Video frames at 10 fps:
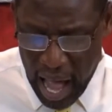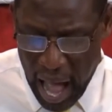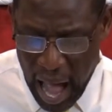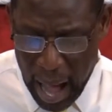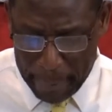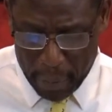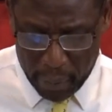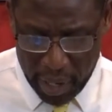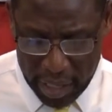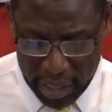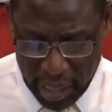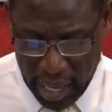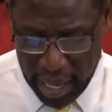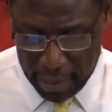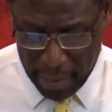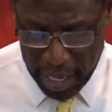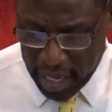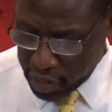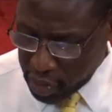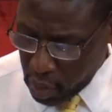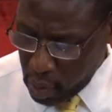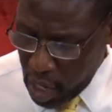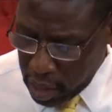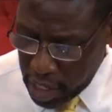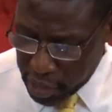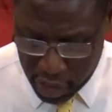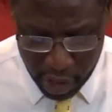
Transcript: operate? Amen. So let's